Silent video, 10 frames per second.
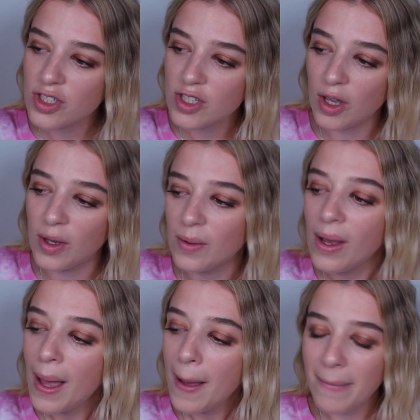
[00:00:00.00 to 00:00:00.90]
So
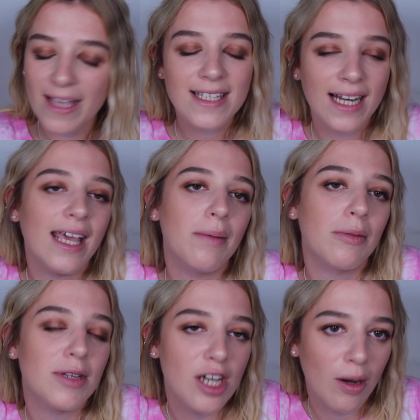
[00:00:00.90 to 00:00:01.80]
basically I'm
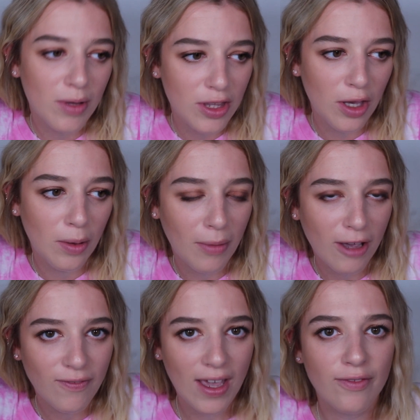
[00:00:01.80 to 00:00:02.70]
going to be sharing with you
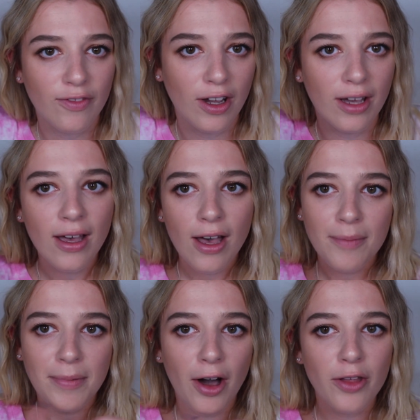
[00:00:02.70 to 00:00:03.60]
my favourite
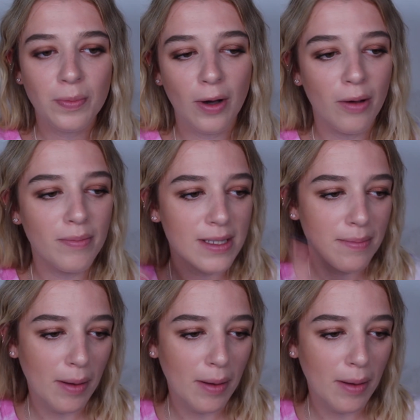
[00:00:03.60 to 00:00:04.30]
bath bombs,